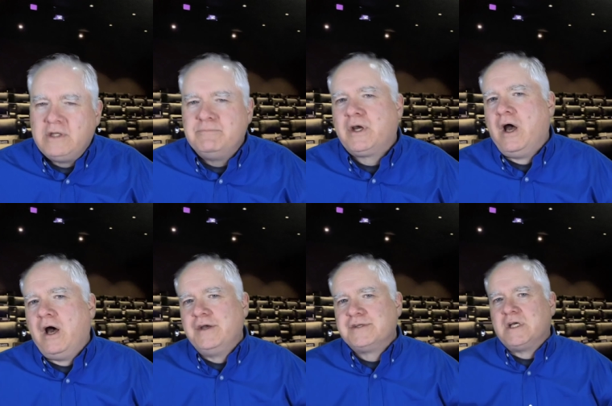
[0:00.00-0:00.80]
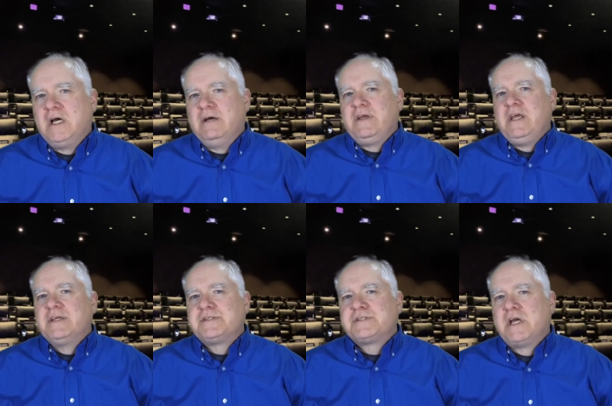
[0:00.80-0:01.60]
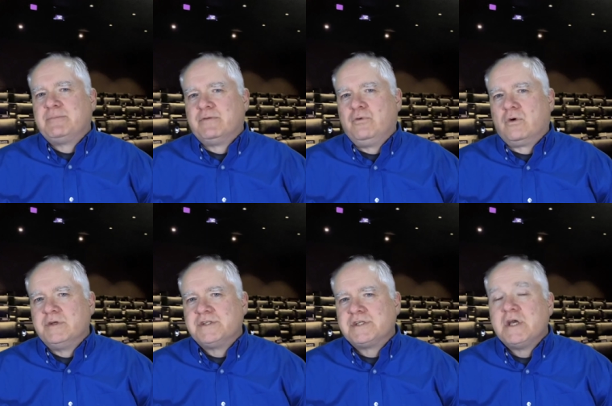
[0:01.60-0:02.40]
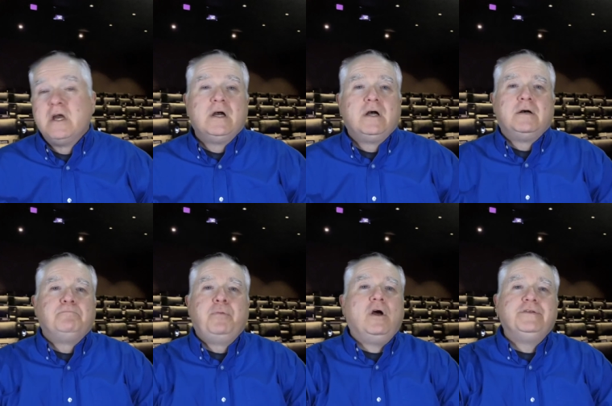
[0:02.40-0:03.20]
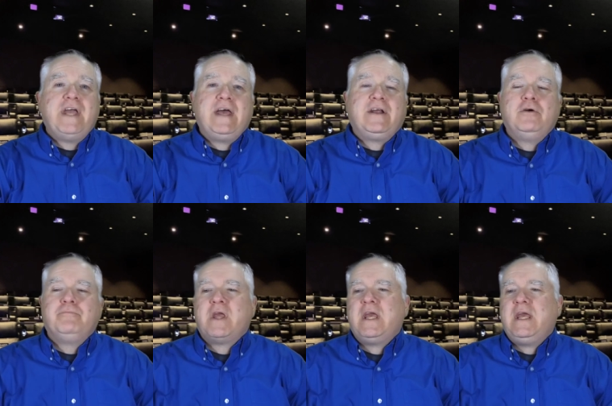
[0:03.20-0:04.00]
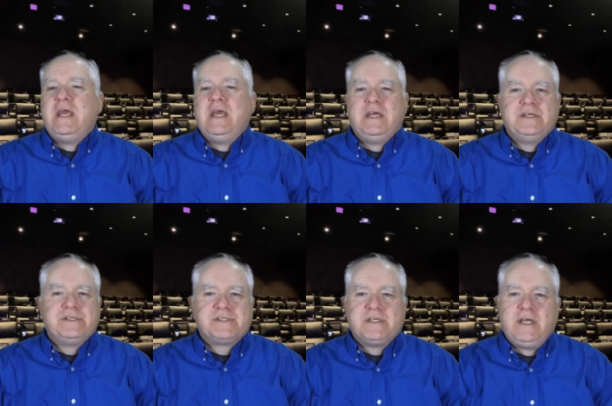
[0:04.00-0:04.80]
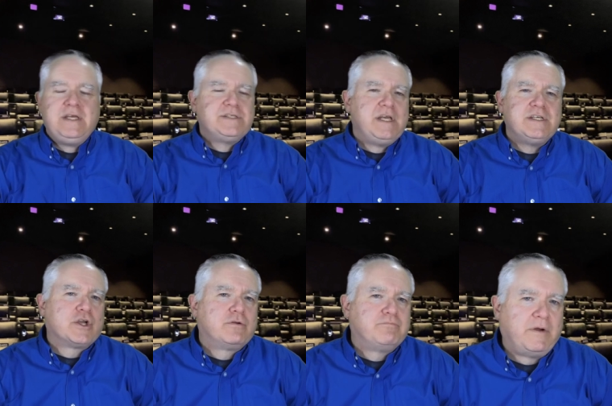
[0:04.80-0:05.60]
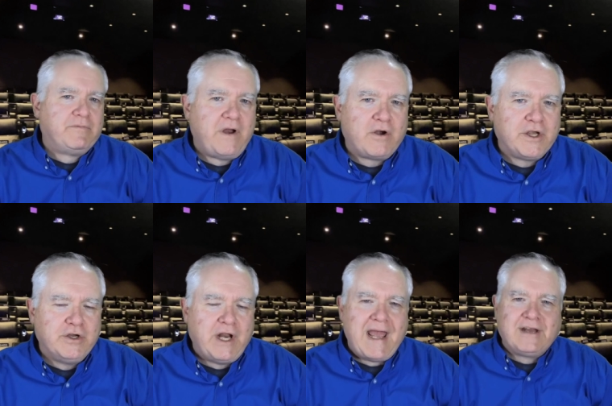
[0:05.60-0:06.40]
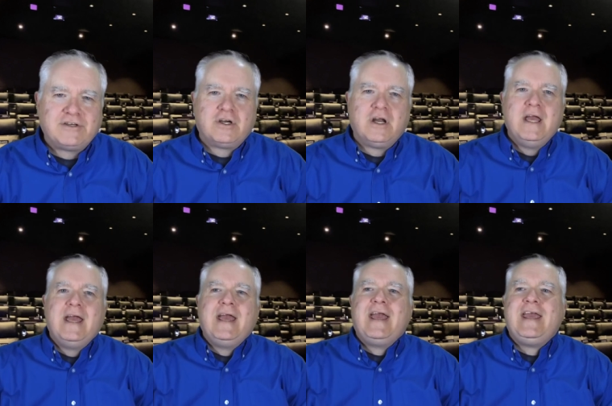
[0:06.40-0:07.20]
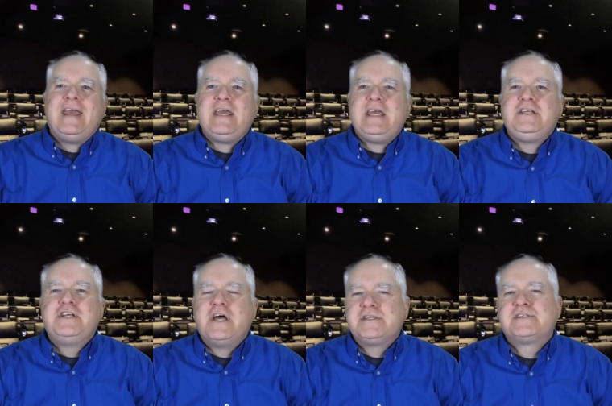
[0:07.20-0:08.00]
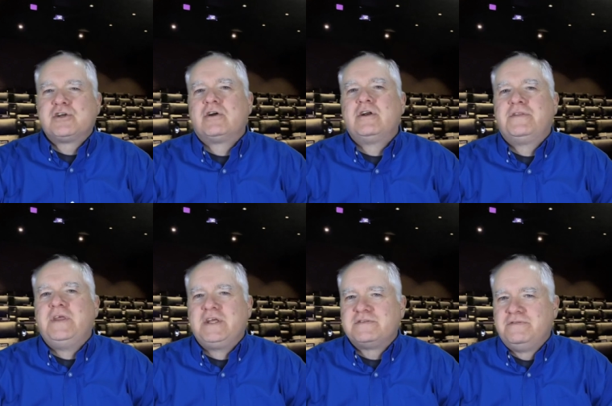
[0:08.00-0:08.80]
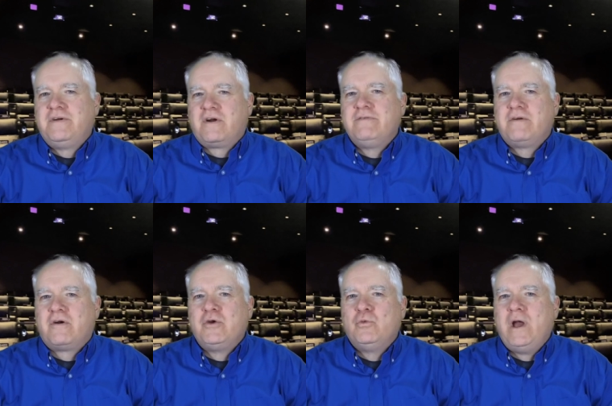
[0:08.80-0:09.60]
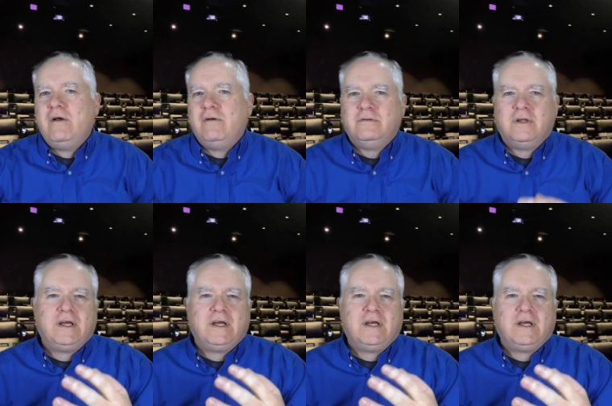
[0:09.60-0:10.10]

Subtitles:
because of its performances. Paul Dano is a very good actor. He does certain things very, very well.